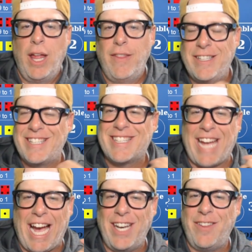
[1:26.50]
This is
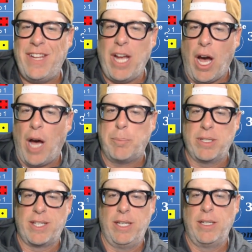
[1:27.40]
kind of the
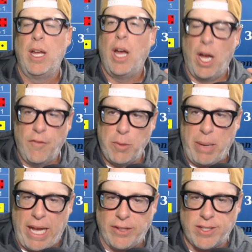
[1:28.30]
opposite of the
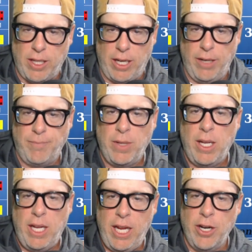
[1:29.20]
pass line.
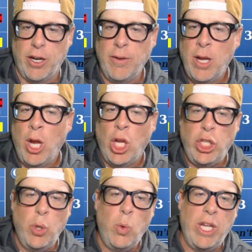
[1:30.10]
Here,
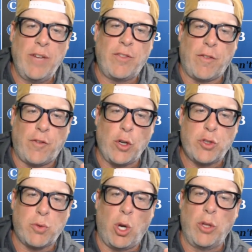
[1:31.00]
you win if the
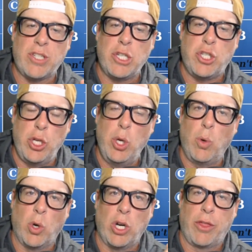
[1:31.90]
first roll is a 2
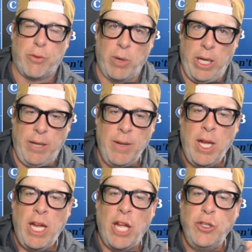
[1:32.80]
or a 3,
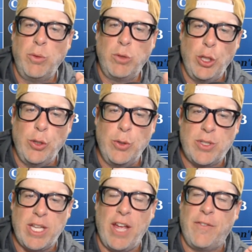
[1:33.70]
and you
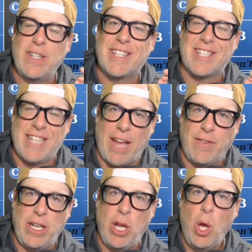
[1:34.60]
lose if it's
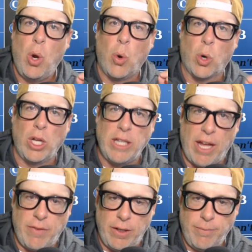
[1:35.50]
7 or
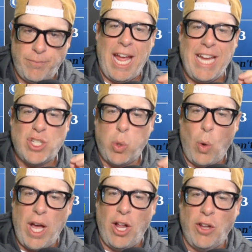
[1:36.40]
11. A
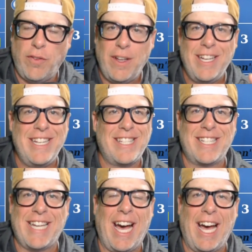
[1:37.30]
12 is a
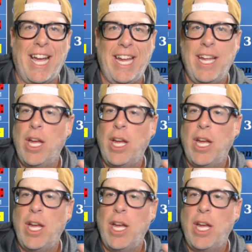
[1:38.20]
tie.